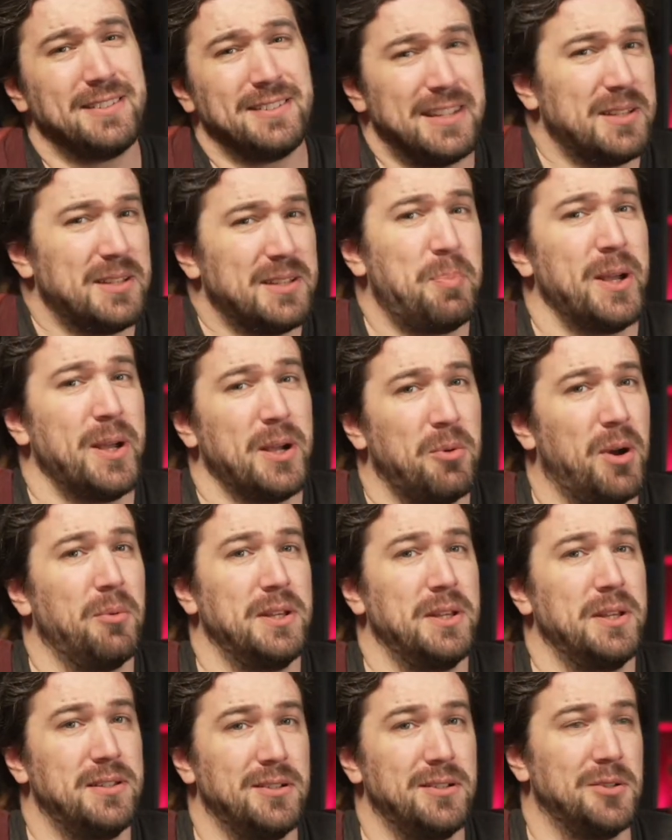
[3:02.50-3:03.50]
to pick what we
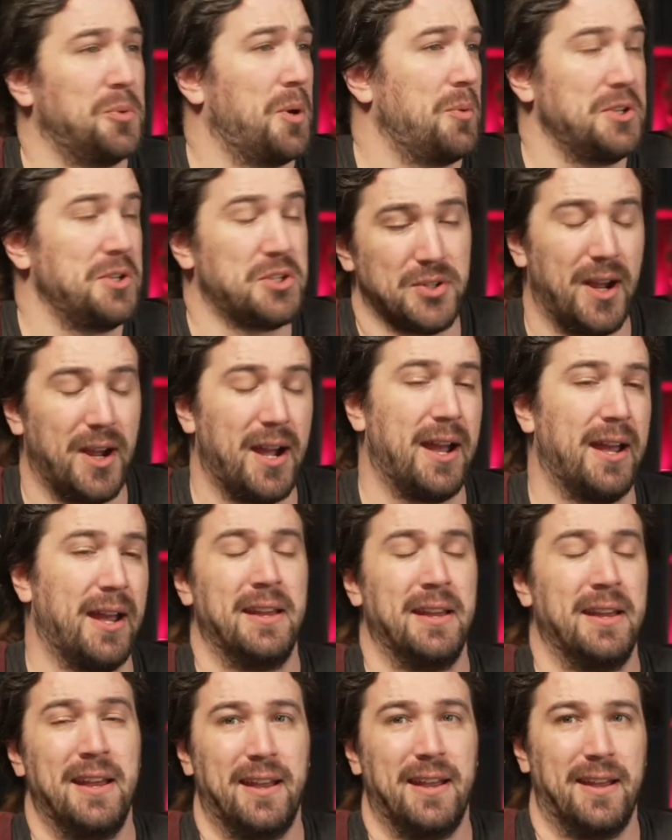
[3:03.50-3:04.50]
do, what we try,
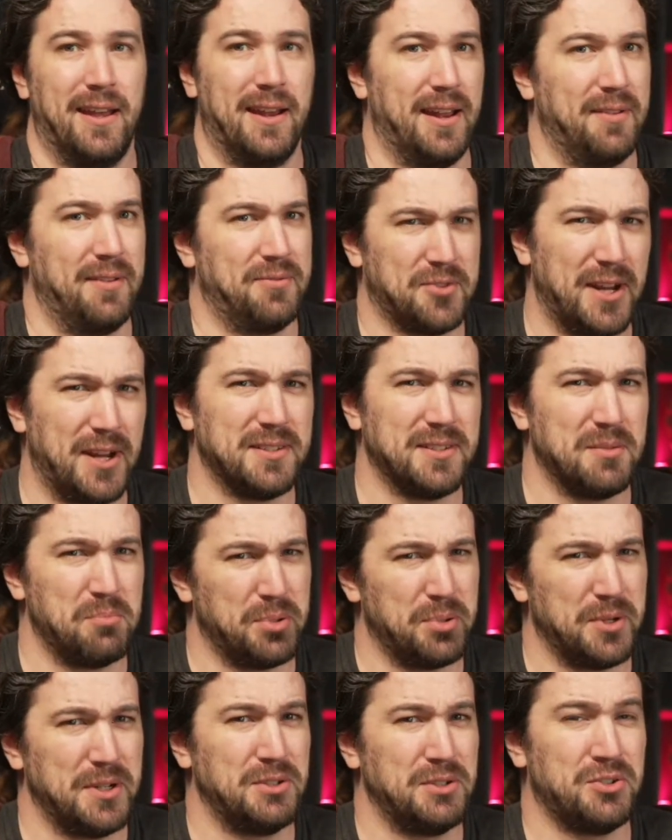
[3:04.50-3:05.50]
and I've tried some
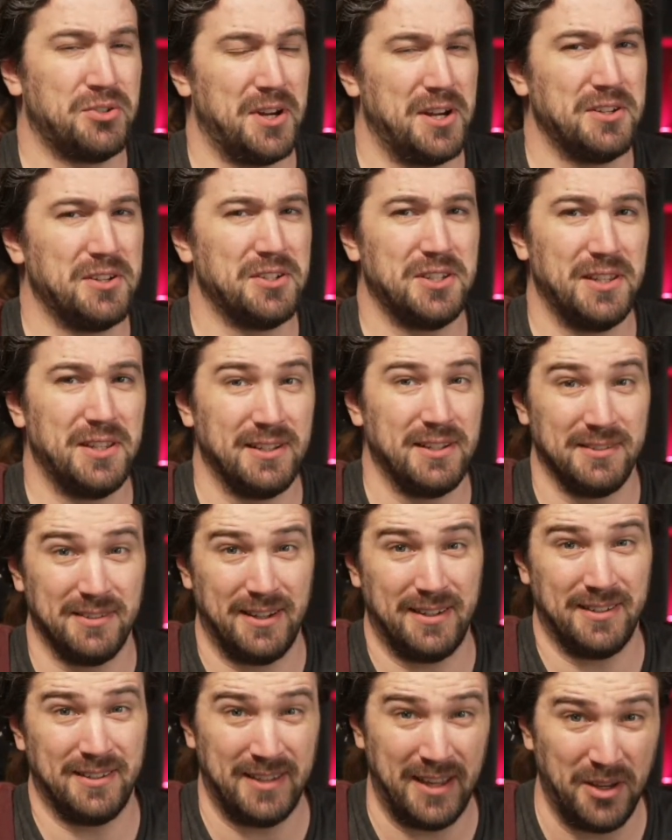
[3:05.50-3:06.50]
pretty strange things,
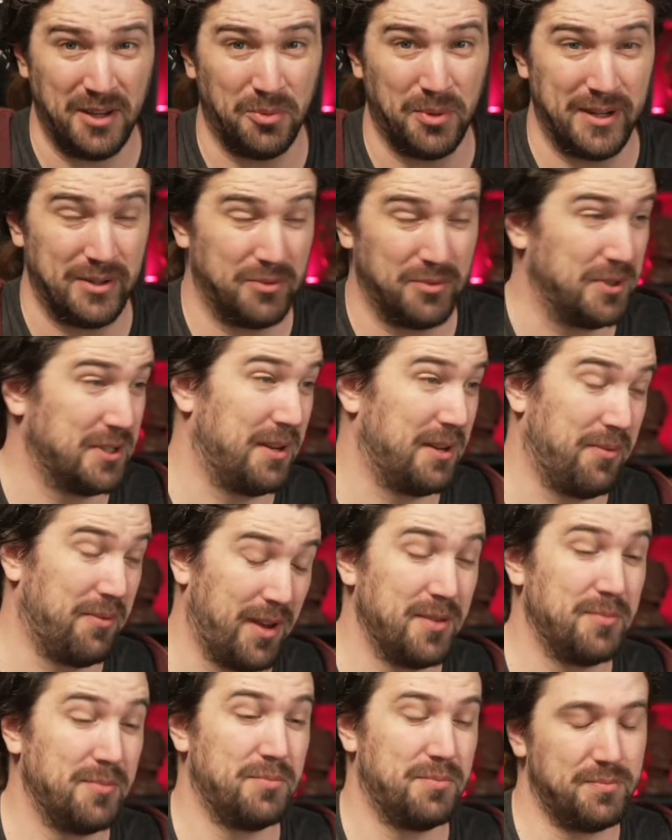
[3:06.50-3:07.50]
like Tailwind, which I
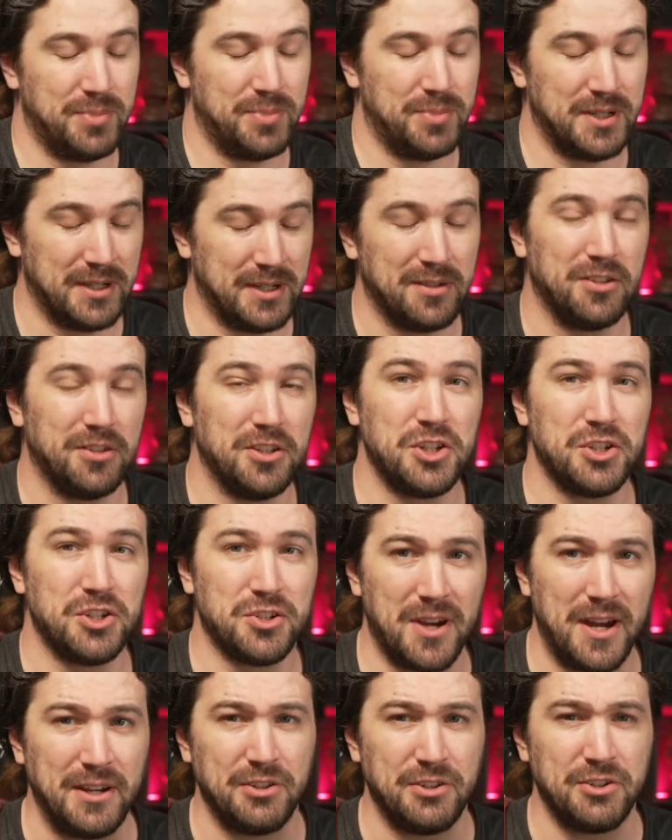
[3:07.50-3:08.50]
find particularly
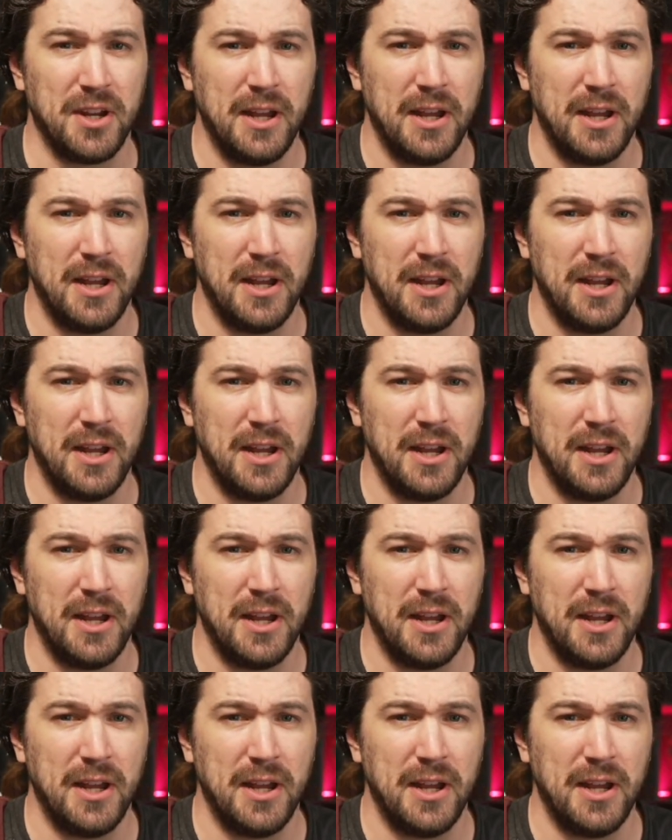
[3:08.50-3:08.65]
strange.